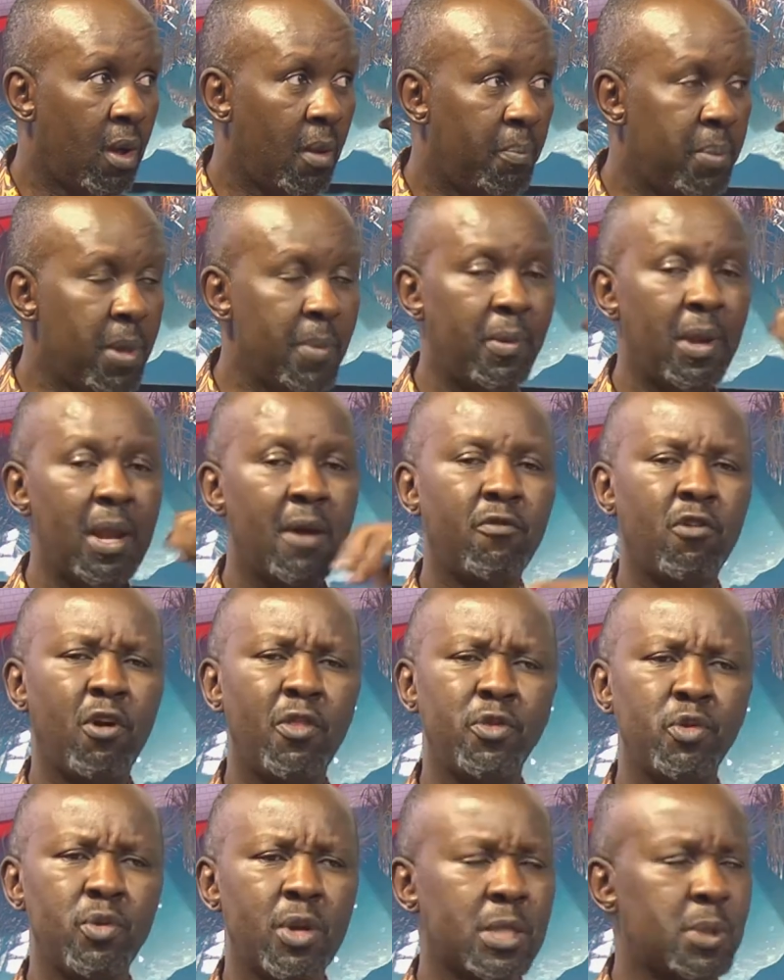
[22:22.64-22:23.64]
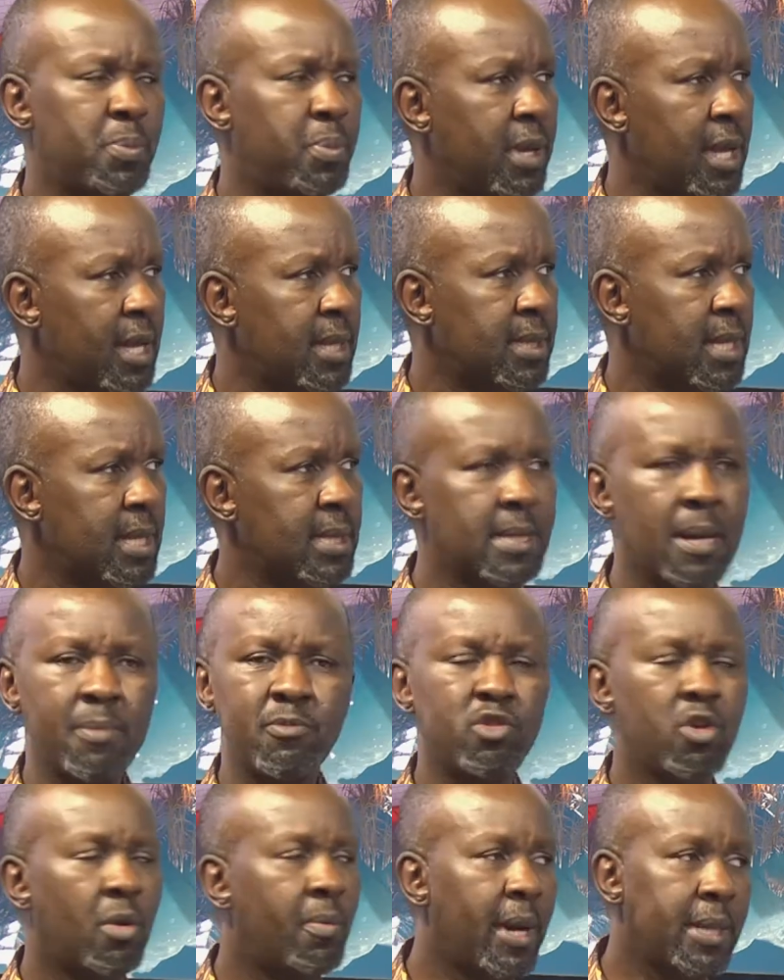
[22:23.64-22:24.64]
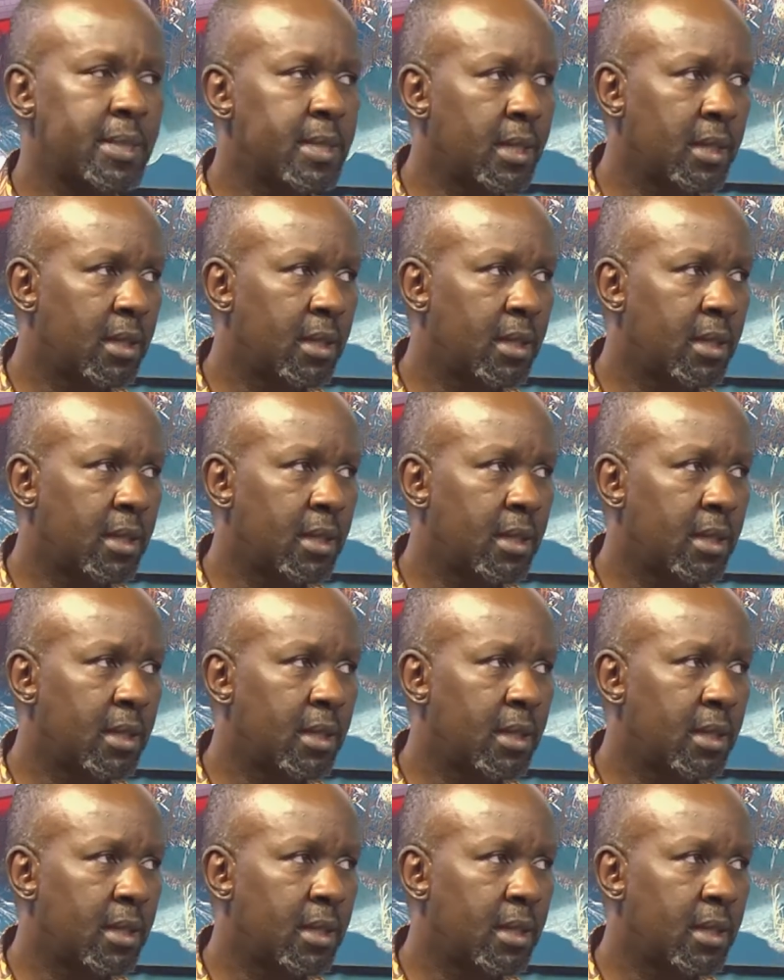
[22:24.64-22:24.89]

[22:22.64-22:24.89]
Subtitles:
People have gone through experiences, some traumatic.